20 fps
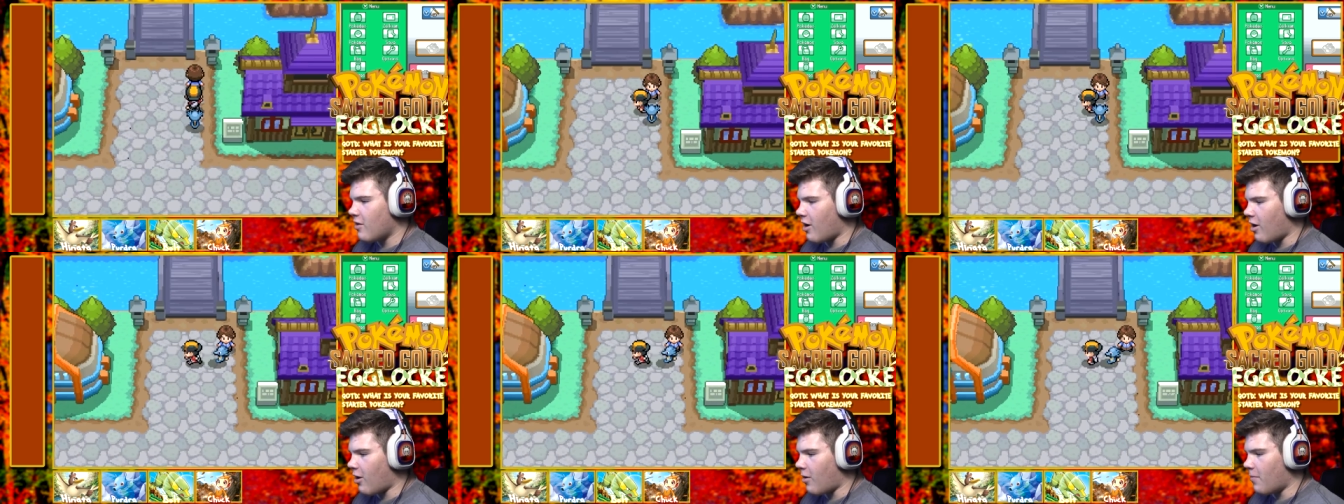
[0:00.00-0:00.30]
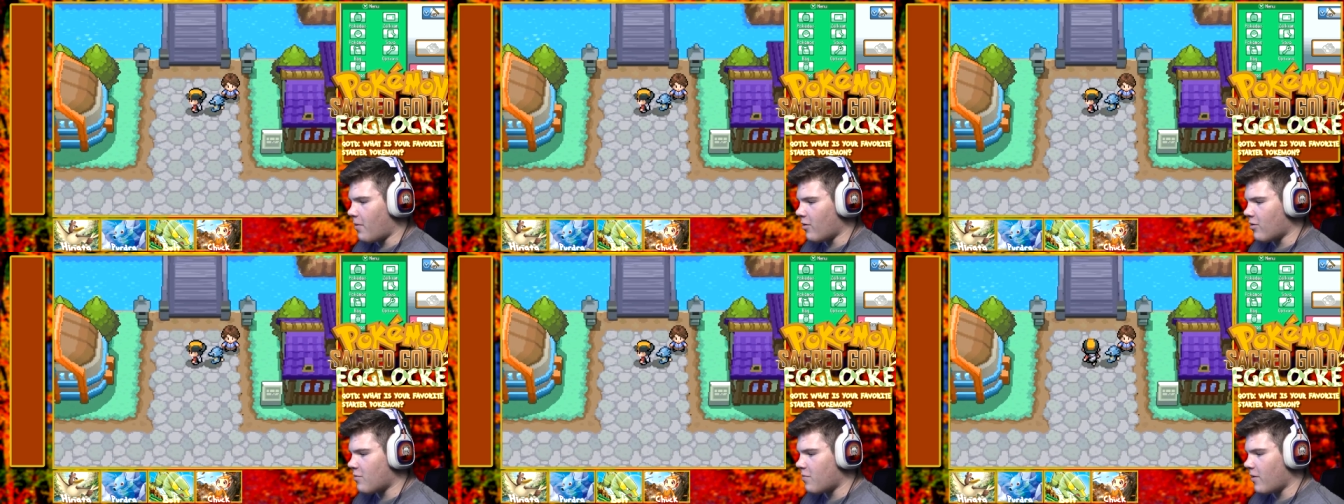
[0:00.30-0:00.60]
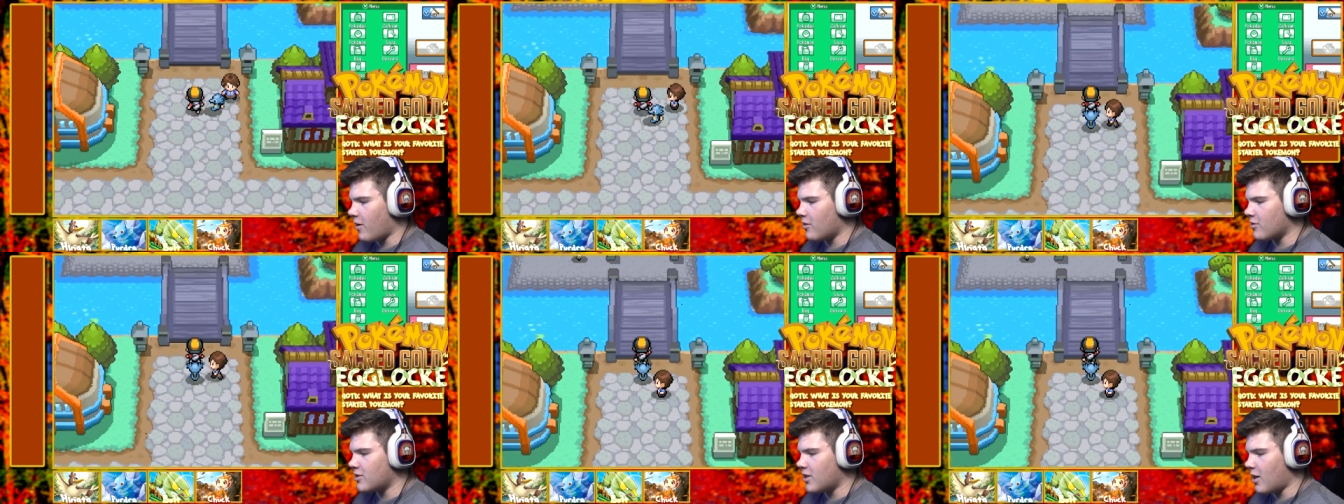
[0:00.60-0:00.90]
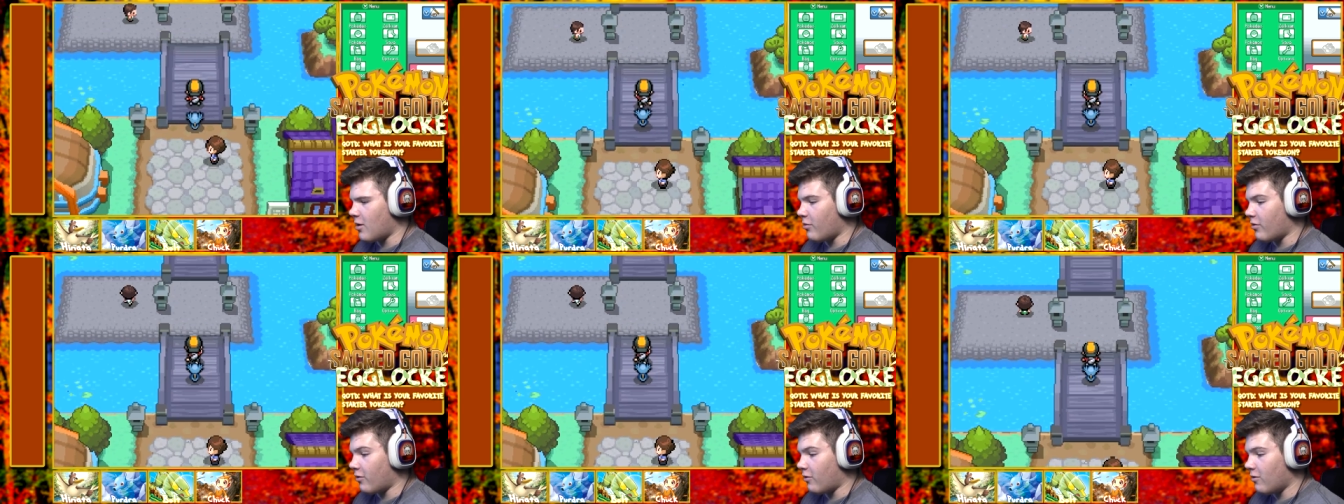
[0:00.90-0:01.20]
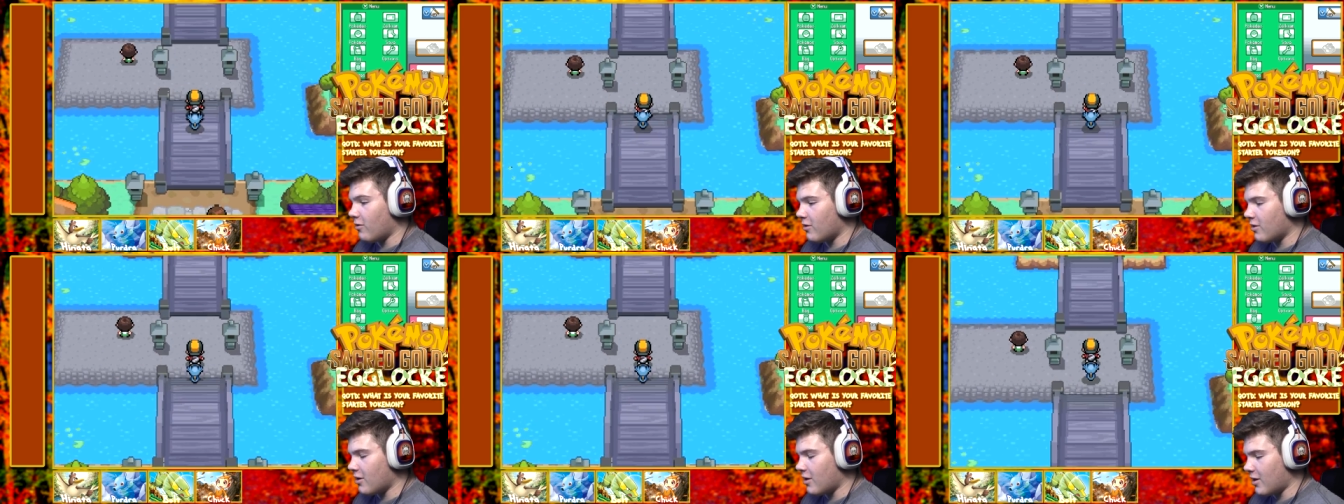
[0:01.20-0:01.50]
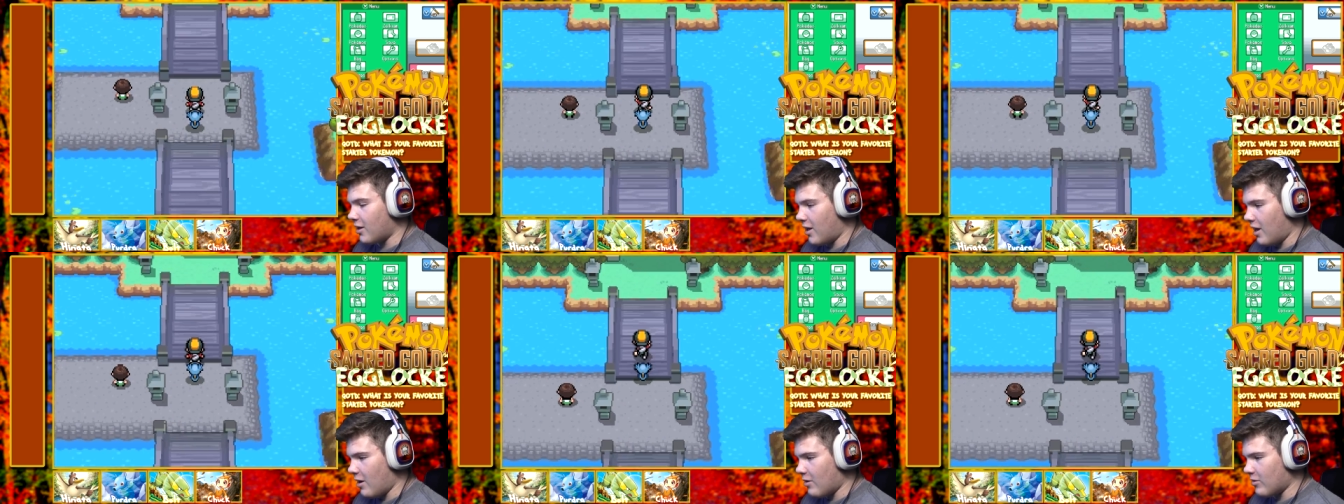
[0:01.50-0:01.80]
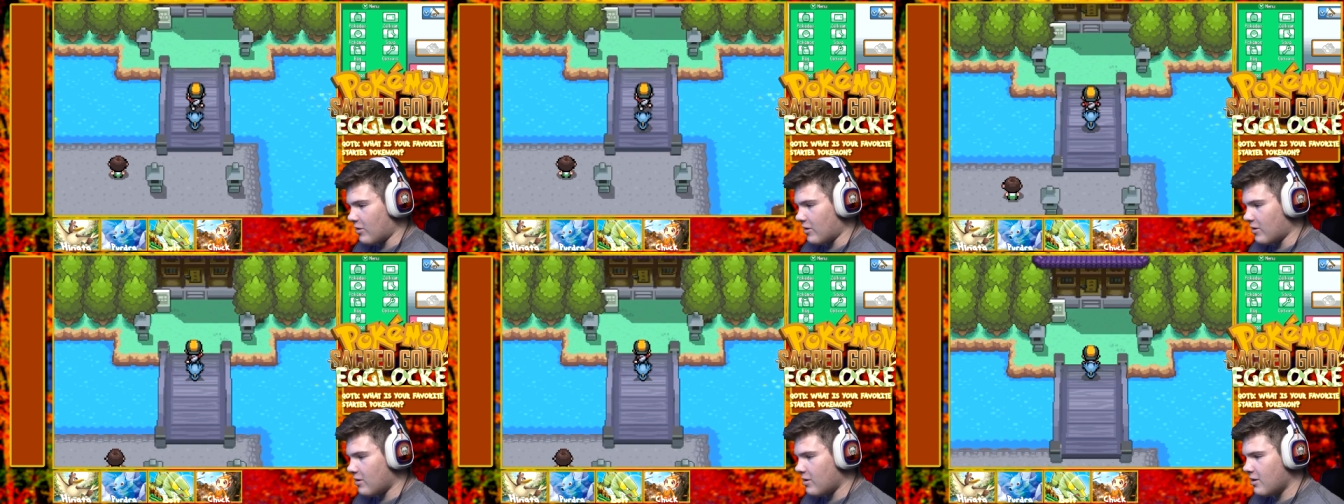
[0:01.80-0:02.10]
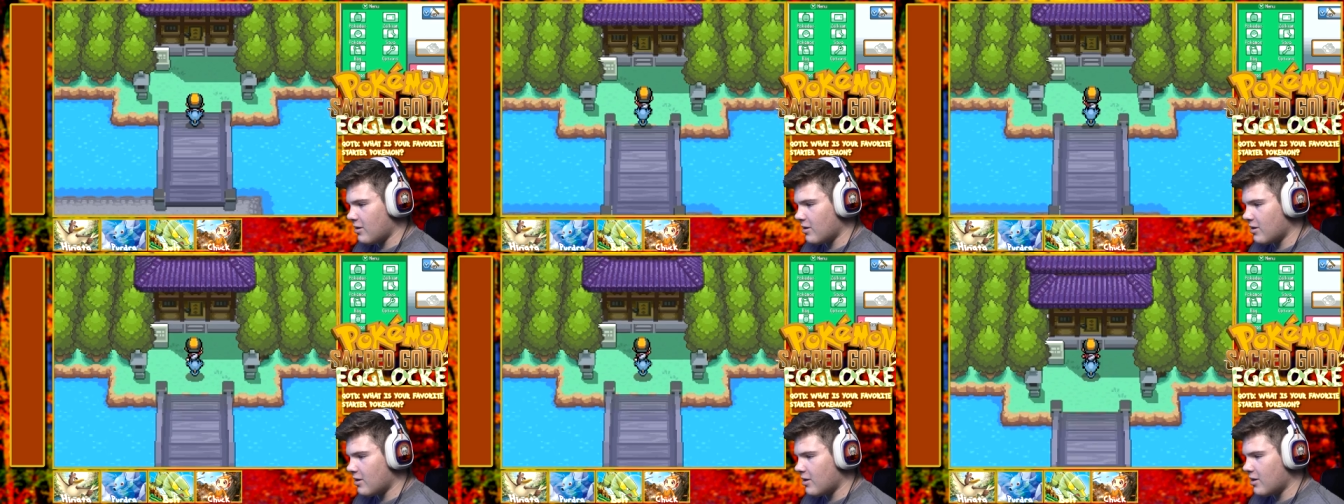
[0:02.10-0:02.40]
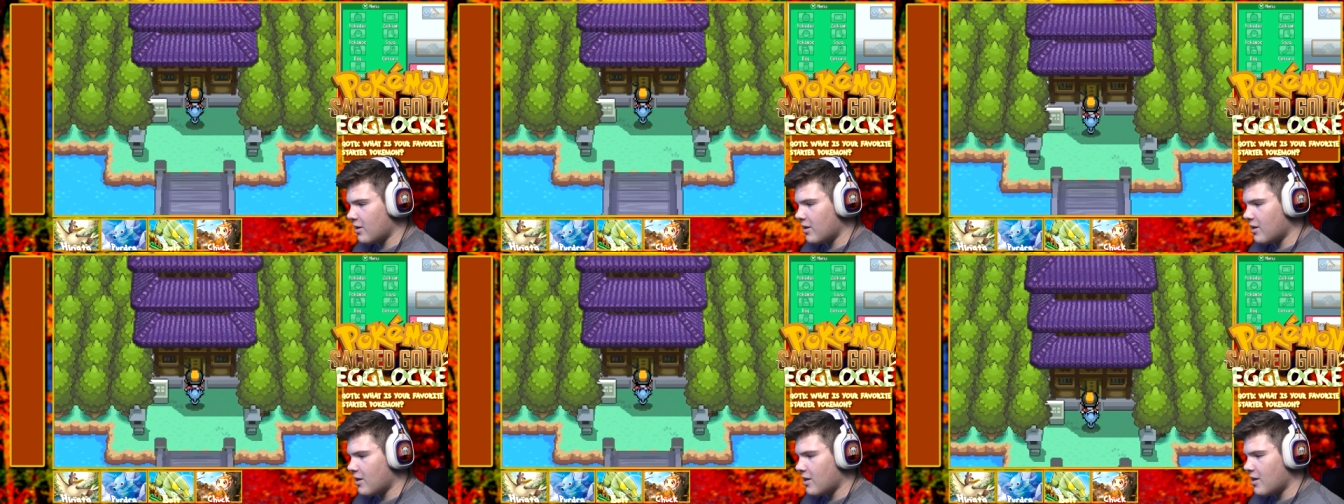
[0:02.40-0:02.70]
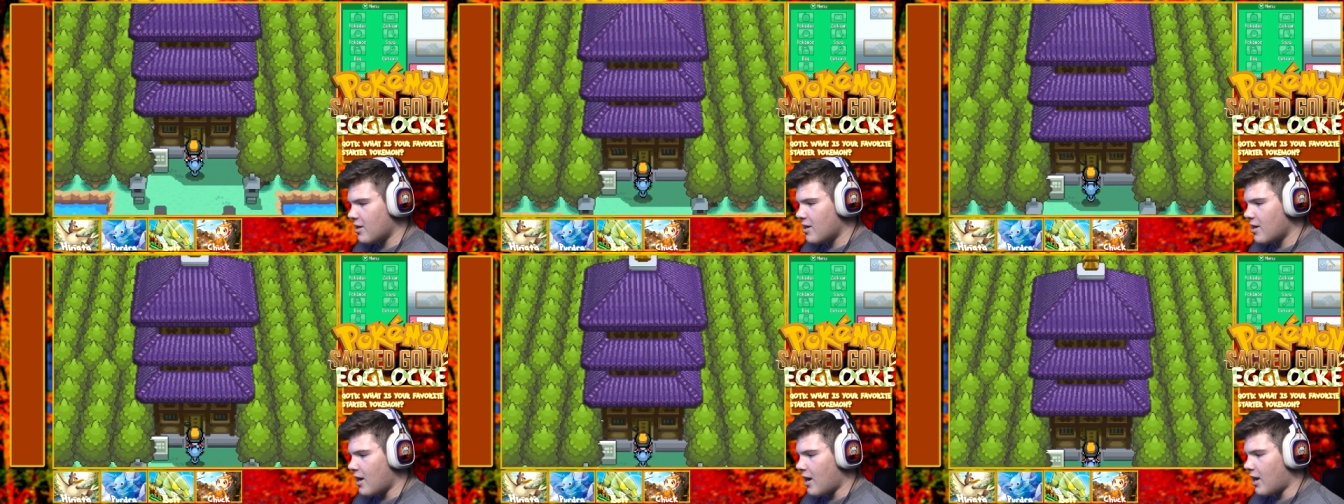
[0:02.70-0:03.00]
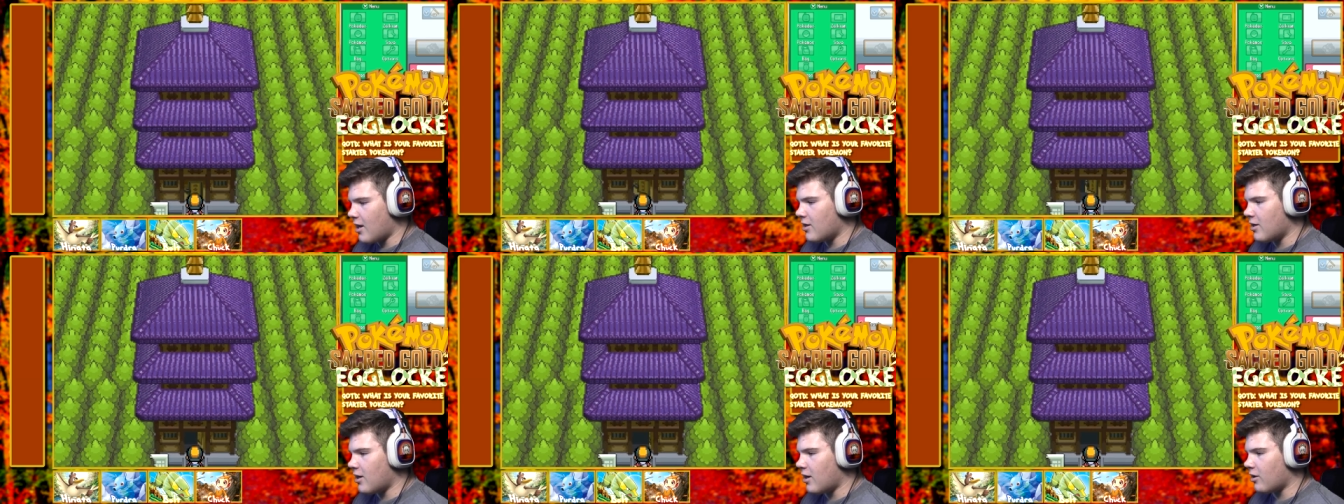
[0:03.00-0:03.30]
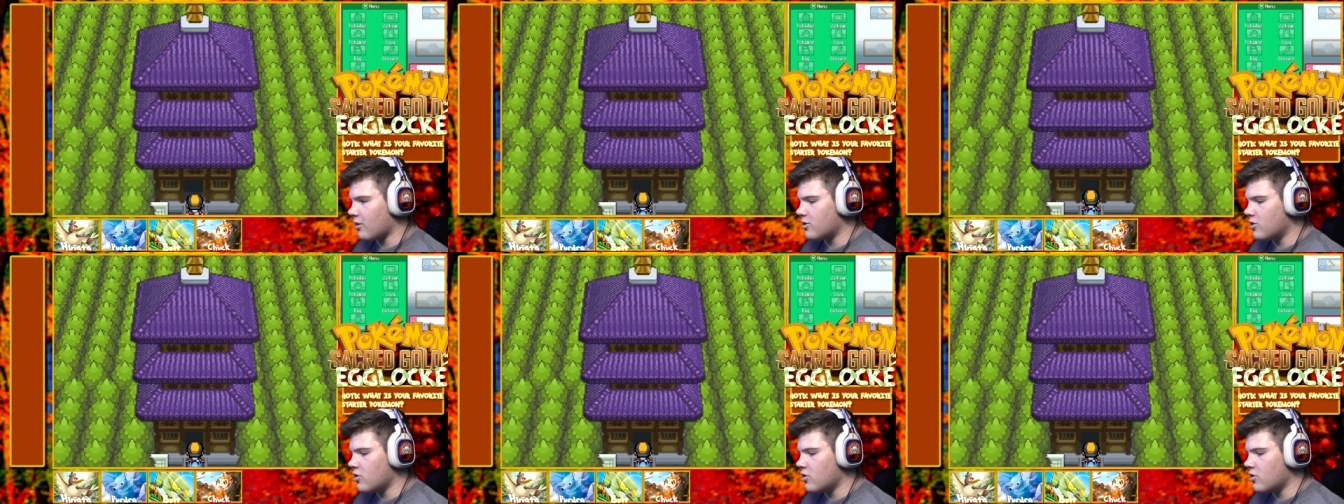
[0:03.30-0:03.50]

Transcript: our Bellsprout Tower encounter. And then I'll